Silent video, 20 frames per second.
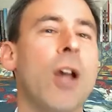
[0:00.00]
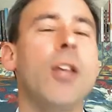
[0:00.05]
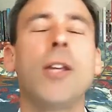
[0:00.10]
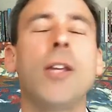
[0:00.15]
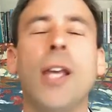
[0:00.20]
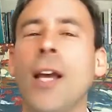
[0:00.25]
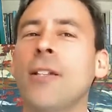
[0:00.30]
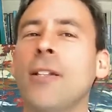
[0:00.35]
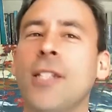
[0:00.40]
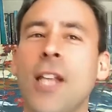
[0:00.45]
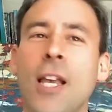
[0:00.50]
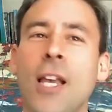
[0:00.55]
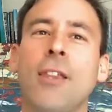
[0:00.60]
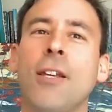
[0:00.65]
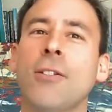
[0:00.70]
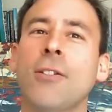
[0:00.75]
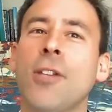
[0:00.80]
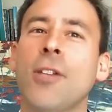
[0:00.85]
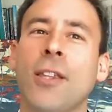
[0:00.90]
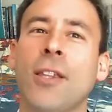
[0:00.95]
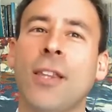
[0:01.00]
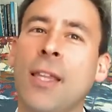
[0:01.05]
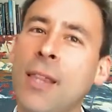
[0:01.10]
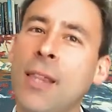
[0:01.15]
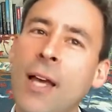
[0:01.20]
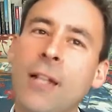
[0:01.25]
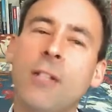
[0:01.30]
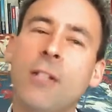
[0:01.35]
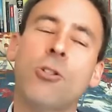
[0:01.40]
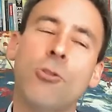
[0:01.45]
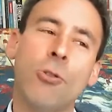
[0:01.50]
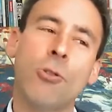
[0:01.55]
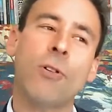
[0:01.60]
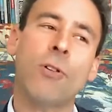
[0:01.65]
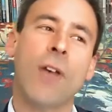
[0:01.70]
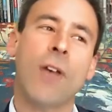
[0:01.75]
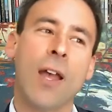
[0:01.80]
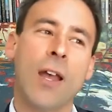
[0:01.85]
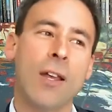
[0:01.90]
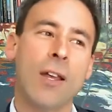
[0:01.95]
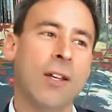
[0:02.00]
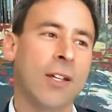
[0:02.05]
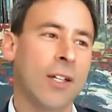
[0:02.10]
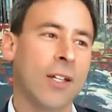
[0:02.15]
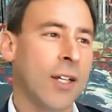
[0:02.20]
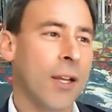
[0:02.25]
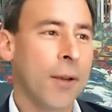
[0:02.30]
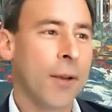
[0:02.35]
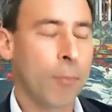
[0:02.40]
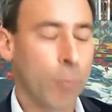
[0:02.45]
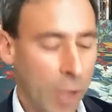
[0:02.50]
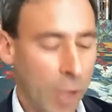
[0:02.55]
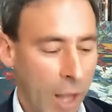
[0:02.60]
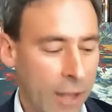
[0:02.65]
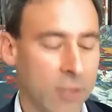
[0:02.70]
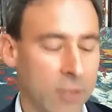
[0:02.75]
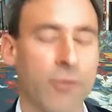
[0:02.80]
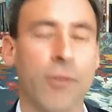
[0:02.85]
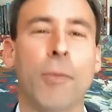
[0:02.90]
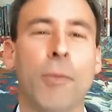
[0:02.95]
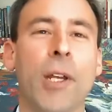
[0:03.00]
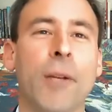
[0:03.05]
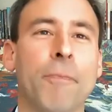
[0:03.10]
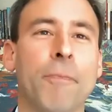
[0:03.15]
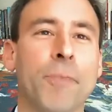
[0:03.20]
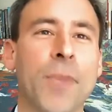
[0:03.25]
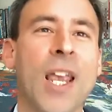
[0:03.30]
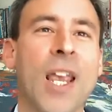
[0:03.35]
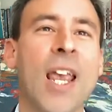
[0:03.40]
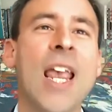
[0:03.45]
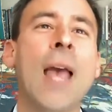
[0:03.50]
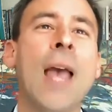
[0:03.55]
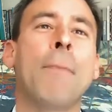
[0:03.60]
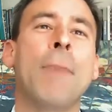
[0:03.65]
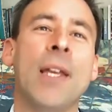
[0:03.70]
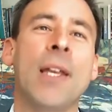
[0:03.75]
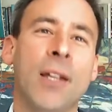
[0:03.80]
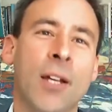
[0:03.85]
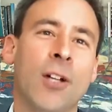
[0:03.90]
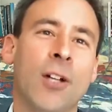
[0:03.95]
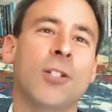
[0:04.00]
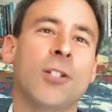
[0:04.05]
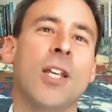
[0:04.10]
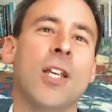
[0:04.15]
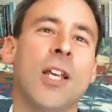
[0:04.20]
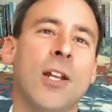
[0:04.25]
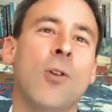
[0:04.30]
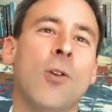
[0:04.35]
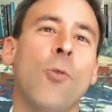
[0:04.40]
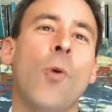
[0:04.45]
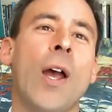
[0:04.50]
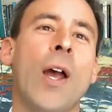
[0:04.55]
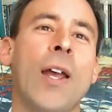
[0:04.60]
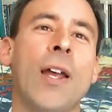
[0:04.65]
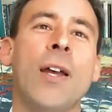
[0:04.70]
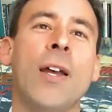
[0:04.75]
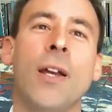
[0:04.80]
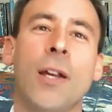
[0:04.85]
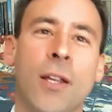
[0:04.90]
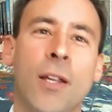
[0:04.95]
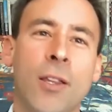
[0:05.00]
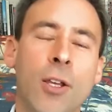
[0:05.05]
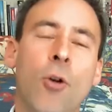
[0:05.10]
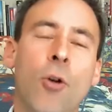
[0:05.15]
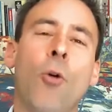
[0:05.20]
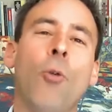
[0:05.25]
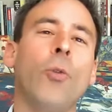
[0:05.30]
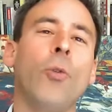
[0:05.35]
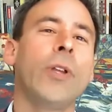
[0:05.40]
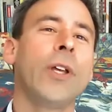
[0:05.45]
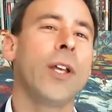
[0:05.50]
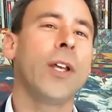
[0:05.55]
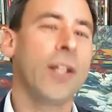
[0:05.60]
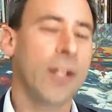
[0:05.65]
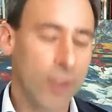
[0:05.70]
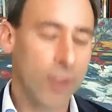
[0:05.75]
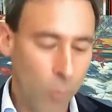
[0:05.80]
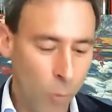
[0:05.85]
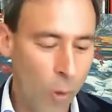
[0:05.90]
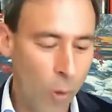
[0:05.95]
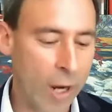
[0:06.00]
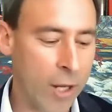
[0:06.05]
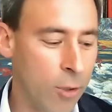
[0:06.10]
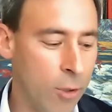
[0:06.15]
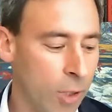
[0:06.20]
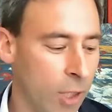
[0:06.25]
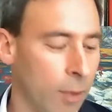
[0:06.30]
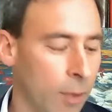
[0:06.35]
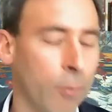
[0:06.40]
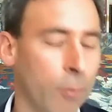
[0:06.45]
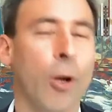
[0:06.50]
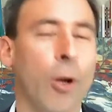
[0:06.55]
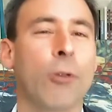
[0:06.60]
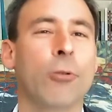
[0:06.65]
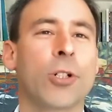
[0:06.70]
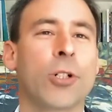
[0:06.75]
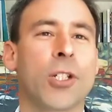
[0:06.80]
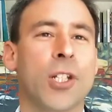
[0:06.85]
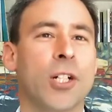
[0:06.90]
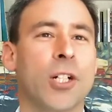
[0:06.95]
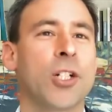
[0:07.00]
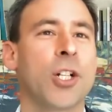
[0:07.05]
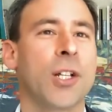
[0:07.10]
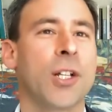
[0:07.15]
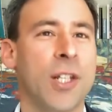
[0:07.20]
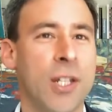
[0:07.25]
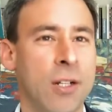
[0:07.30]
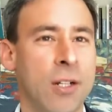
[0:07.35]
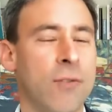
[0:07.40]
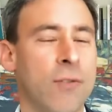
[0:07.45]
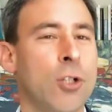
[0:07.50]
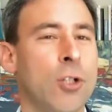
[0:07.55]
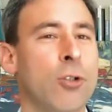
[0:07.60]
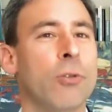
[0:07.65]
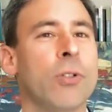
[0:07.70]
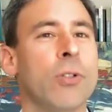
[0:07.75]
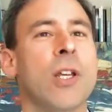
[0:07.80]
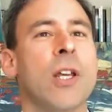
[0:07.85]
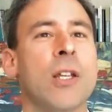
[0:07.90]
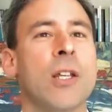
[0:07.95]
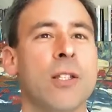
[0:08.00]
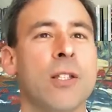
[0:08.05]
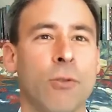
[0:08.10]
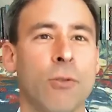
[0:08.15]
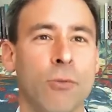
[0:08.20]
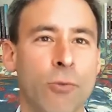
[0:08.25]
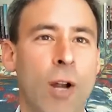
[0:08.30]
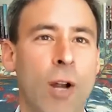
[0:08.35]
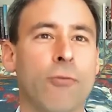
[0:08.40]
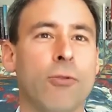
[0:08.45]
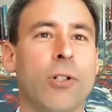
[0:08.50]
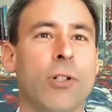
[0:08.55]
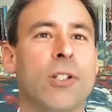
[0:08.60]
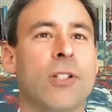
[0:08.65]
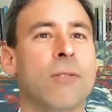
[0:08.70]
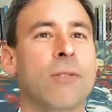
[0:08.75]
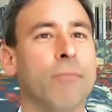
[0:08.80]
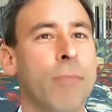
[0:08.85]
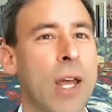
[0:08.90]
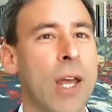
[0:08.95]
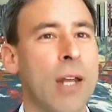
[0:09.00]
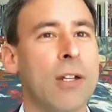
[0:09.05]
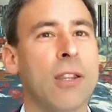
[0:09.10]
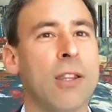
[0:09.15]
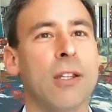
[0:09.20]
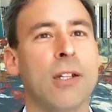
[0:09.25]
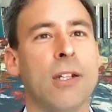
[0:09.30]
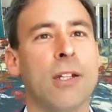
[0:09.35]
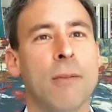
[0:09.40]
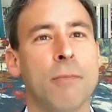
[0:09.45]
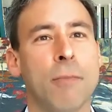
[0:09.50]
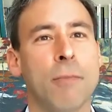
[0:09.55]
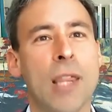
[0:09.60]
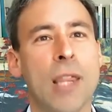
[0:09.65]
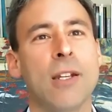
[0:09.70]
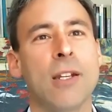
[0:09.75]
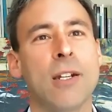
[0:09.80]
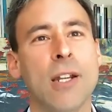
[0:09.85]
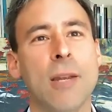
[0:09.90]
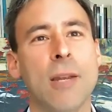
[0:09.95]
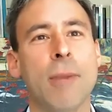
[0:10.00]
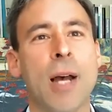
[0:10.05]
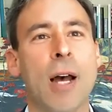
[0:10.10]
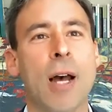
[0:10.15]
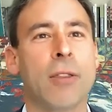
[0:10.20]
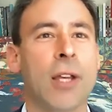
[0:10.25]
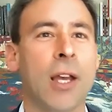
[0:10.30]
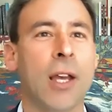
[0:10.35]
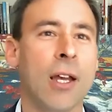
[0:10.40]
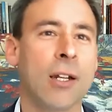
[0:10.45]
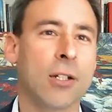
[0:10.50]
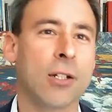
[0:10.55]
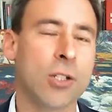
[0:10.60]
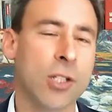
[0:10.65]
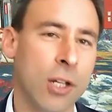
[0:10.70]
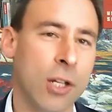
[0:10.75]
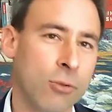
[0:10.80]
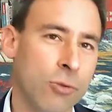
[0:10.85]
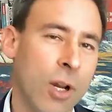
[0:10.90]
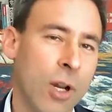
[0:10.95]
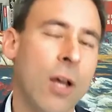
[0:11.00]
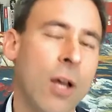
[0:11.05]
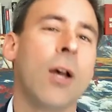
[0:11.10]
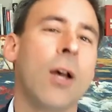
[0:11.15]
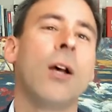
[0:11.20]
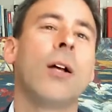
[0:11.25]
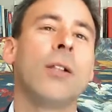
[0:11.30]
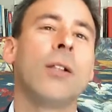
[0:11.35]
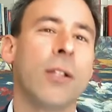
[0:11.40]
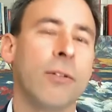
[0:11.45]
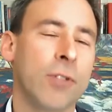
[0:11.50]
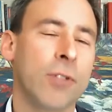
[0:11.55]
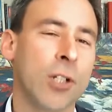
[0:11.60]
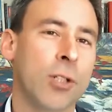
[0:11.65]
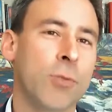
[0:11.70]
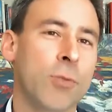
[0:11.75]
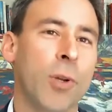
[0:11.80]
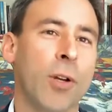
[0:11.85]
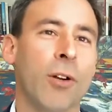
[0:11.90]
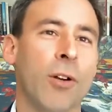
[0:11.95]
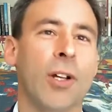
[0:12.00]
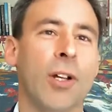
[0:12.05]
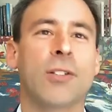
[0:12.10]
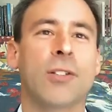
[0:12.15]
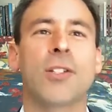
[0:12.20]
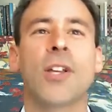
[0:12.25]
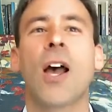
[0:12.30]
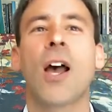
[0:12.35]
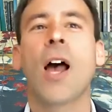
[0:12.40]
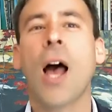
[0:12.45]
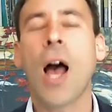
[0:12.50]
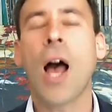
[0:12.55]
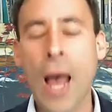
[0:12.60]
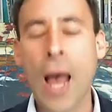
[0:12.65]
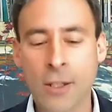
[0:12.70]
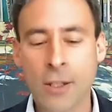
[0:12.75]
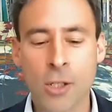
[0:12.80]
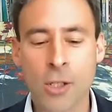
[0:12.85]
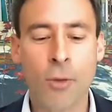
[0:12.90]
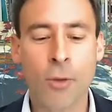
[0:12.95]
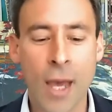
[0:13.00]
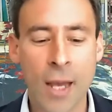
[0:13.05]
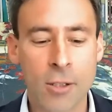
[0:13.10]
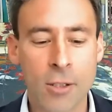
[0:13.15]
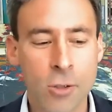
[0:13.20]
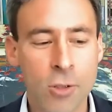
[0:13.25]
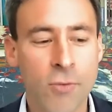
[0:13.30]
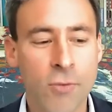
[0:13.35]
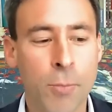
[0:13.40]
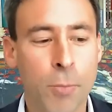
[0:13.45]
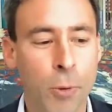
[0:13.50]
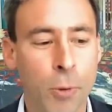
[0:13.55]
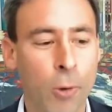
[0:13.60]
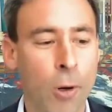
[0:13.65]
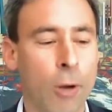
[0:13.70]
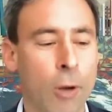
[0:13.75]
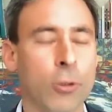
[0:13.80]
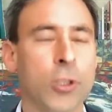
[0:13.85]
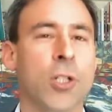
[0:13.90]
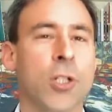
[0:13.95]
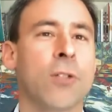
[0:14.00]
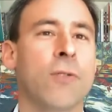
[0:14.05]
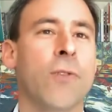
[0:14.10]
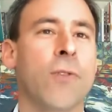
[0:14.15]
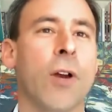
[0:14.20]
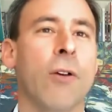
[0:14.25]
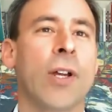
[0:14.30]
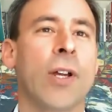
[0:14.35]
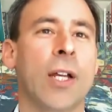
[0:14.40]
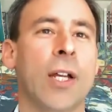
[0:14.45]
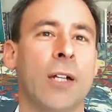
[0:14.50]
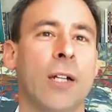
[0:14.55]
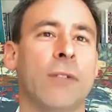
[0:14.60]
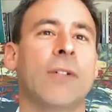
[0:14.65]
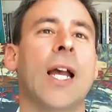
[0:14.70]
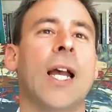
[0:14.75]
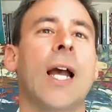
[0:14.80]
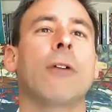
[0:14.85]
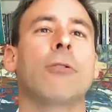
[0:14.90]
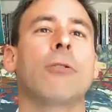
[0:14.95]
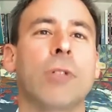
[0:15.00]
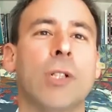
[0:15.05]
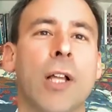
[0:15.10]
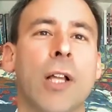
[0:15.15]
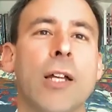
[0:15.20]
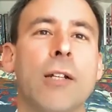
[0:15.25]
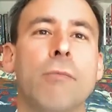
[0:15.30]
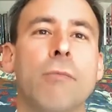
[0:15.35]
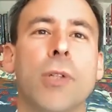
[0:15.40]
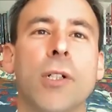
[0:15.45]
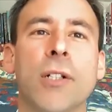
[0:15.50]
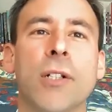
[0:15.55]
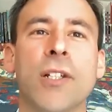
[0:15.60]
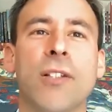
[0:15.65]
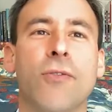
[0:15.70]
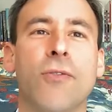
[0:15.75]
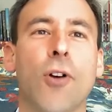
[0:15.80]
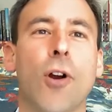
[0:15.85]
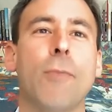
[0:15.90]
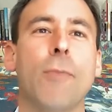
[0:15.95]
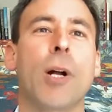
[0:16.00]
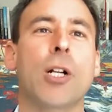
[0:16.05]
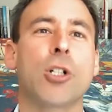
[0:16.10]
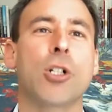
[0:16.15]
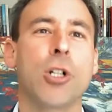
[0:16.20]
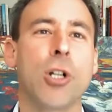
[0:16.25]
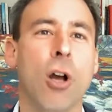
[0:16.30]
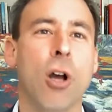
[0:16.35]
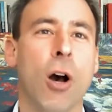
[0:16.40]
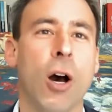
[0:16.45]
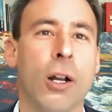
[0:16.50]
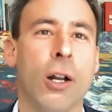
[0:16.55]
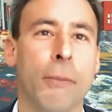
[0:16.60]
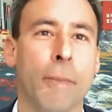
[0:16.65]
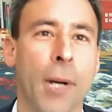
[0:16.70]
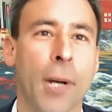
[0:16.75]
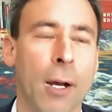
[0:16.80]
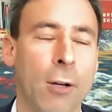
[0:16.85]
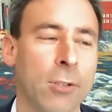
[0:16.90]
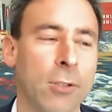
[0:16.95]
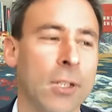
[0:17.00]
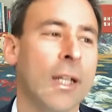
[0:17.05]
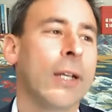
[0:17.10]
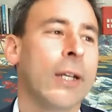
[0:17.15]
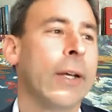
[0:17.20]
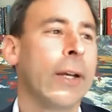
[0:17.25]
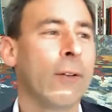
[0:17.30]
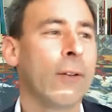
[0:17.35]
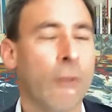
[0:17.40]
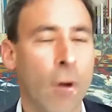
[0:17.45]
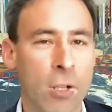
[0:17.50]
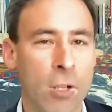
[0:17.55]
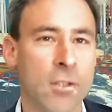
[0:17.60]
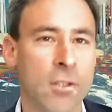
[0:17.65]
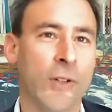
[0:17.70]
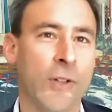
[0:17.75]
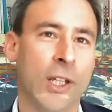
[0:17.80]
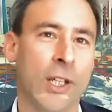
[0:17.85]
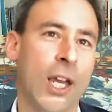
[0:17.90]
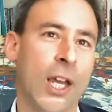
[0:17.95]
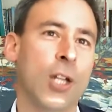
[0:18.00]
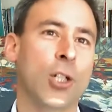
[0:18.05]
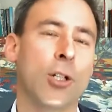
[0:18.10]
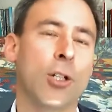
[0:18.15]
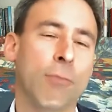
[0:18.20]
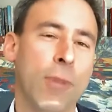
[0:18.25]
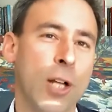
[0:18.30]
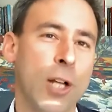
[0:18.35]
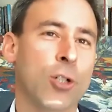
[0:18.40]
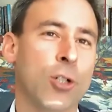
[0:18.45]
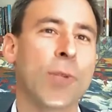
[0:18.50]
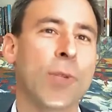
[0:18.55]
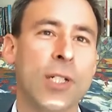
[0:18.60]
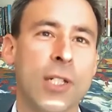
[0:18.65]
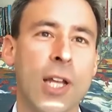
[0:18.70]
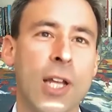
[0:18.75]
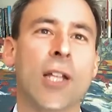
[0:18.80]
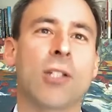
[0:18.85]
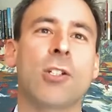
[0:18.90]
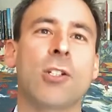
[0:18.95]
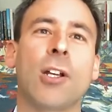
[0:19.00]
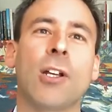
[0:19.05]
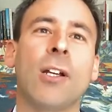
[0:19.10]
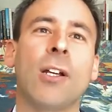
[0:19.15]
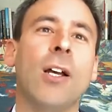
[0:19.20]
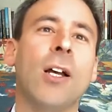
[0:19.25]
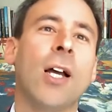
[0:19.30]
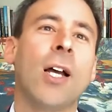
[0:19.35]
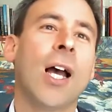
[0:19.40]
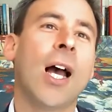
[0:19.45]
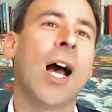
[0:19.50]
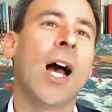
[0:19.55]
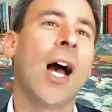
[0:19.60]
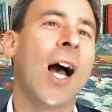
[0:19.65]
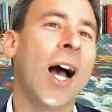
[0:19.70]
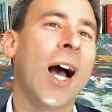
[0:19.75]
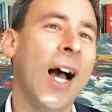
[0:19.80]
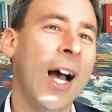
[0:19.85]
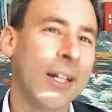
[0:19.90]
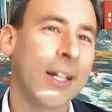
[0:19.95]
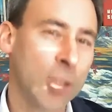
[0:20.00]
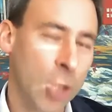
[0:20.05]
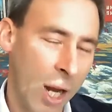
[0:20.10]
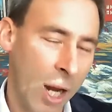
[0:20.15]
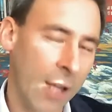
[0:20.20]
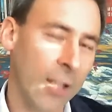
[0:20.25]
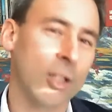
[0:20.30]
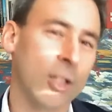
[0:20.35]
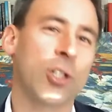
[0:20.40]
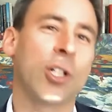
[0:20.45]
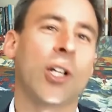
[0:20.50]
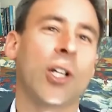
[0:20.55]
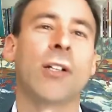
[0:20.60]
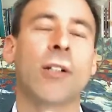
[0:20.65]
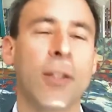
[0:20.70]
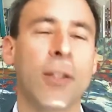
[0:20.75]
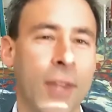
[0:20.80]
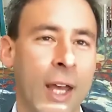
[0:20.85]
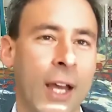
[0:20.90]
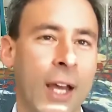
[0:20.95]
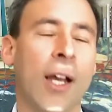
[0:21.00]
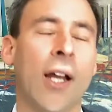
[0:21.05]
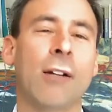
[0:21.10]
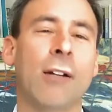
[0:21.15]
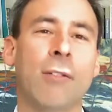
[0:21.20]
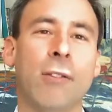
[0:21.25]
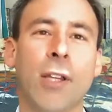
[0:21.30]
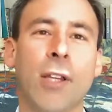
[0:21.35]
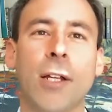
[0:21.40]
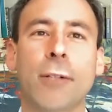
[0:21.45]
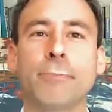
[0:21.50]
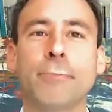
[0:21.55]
You can't say things like that. That is sort of a blasphemy, because in a way, the only way you can approach such individuals is reverence, bend the knee, bow the head, etc., lived experience. And so that sort of approach is very kind of counter-enlightenment. It's very much not about falsification, measurement, testing, challenging, that kind of thing.